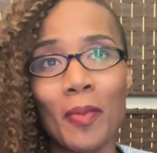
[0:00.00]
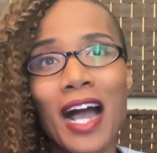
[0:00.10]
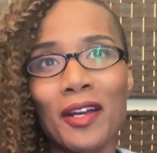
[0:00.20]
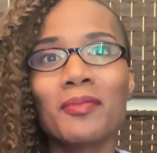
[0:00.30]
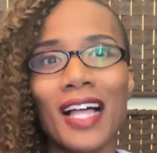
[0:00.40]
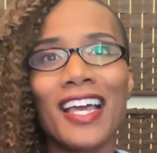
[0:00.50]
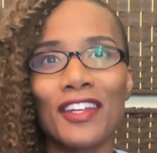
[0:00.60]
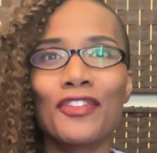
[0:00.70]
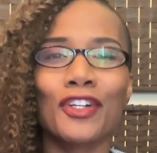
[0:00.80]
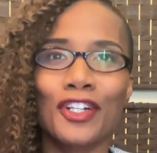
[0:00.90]
bottom line
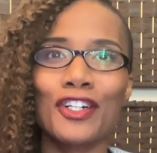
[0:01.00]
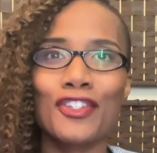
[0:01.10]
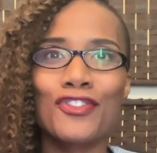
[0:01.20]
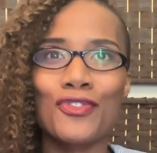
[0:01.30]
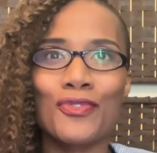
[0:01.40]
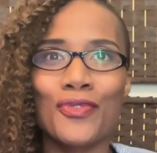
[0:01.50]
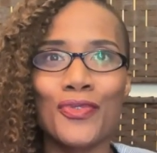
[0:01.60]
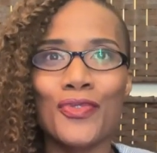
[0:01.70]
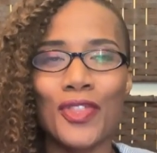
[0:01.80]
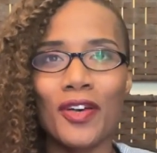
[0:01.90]
if you're good
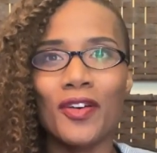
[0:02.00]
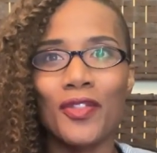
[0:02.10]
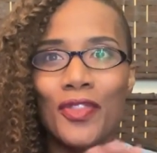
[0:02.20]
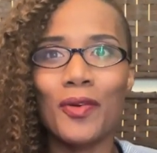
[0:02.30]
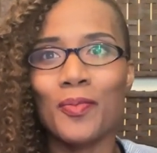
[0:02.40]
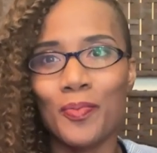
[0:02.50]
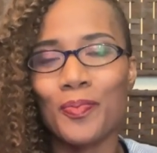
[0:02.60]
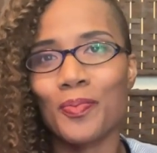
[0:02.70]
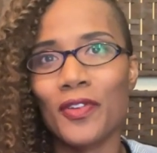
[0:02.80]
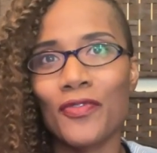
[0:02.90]
to the
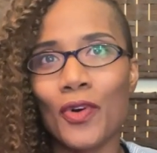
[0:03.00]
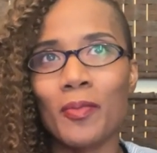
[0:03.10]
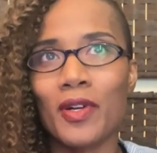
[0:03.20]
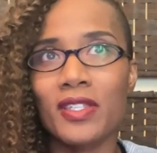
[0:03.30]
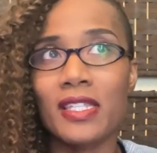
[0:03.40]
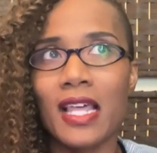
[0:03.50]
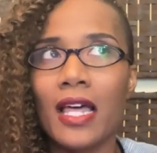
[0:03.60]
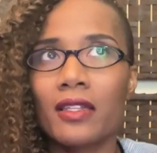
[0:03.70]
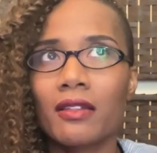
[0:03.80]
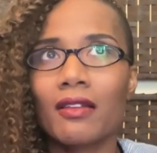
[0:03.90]
performers
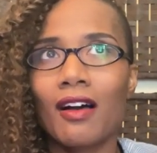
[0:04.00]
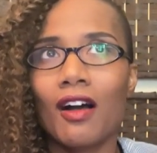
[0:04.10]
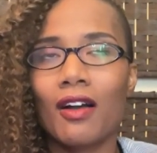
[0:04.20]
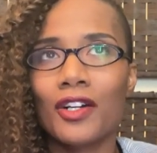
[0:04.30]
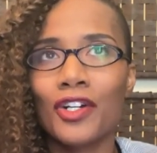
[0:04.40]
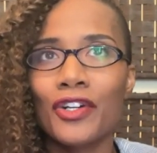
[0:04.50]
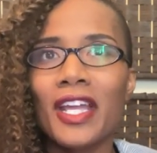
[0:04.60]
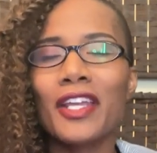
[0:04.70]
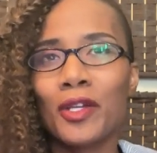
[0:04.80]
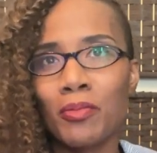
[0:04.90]
that
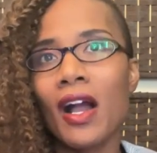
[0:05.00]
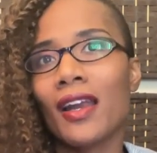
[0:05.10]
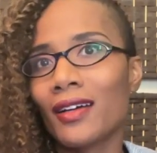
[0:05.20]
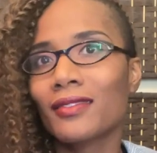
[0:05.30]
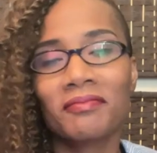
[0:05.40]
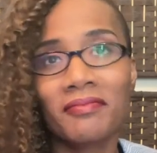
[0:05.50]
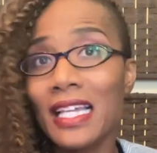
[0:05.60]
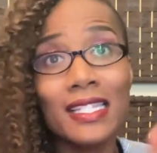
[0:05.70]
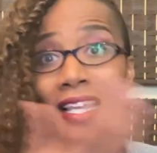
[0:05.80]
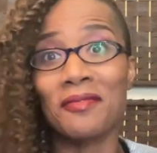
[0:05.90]
create your product.
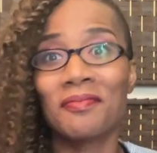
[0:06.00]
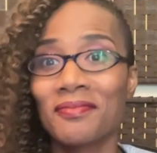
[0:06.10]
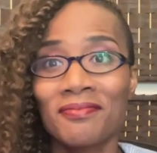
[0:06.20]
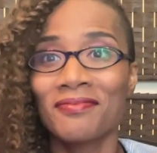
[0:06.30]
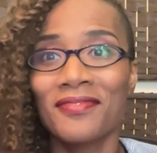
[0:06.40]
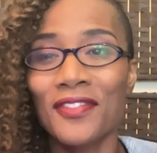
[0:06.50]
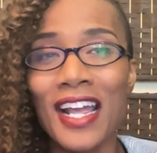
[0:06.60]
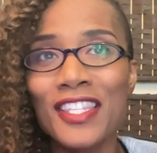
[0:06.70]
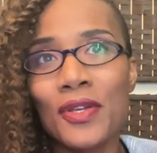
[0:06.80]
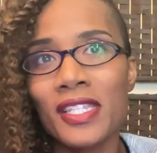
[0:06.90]
That's it,
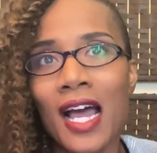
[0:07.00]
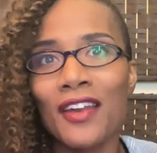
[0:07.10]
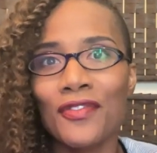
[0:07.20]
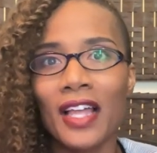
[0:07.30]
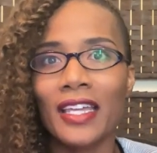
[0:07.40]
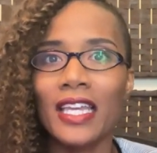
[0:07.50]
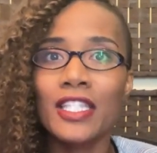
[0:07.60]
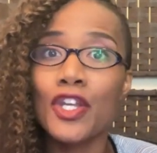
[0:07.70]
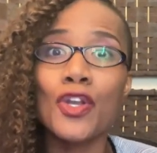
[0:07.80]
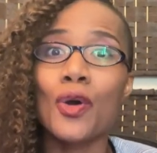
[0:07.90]
right? So it's kind of like,
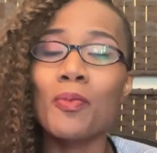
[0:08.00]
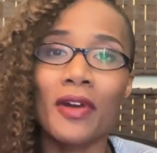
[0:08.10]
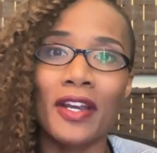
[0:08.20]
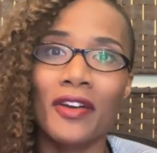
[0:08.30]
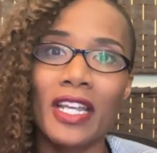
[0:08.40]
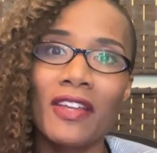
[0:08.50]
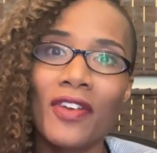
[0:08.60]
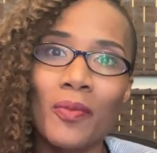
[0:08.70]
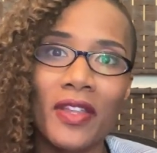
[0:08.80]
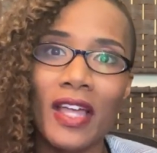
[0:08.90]
it's a no-brainer,
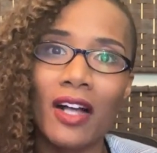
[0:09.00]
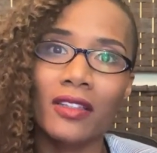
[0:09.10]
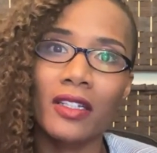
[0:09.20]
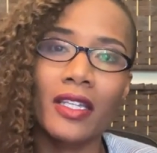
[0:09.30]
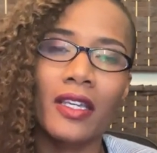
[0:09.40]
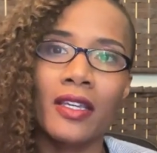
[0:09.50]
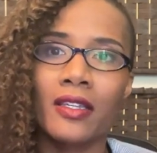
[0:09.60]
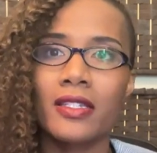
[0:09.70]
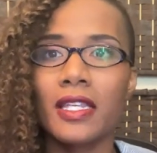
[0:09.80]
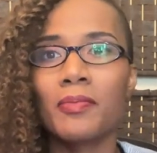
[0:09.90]
even without
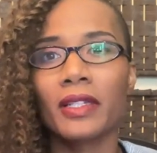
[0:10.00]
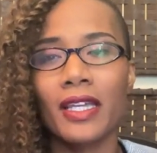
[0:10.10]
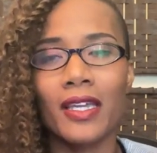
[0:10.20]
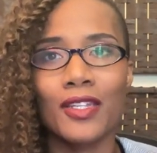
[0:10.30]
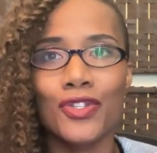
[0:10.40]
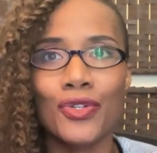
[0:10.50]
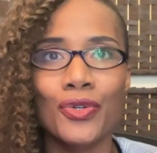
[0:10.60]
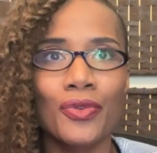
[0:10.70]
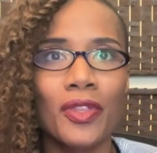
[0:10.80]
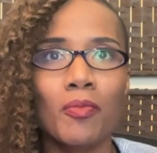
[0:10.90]
looking deeply
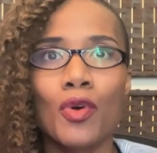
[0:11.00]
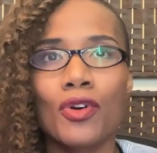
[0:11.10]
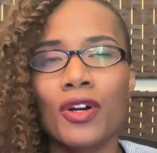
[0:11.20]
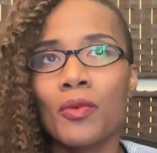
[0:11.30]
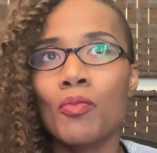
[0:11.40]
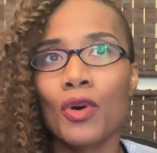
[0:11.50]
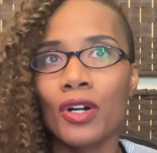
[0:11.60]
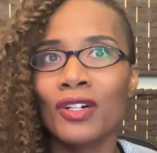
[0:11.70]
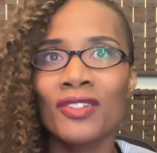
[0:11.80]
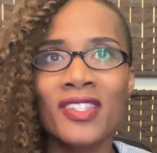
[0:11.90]
into the
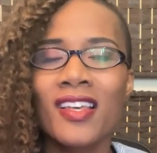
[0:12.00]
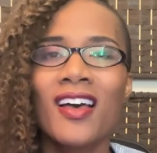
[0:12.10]
morals